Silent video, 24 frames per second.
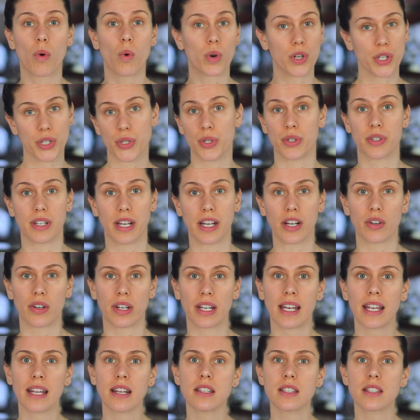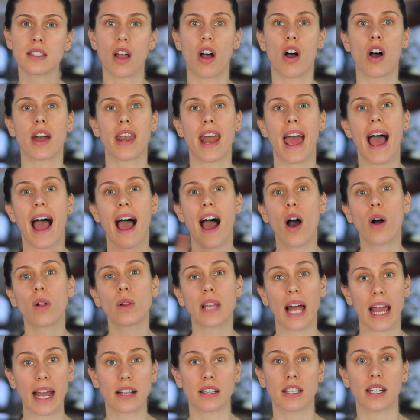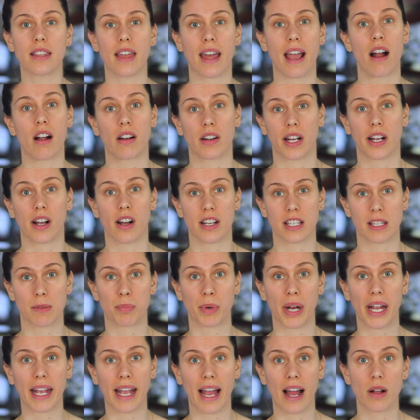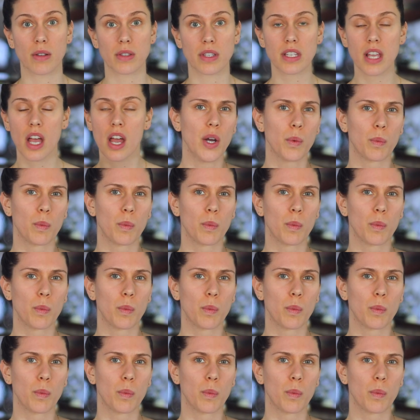or certain ingredients on how likely they are to cause breakouts.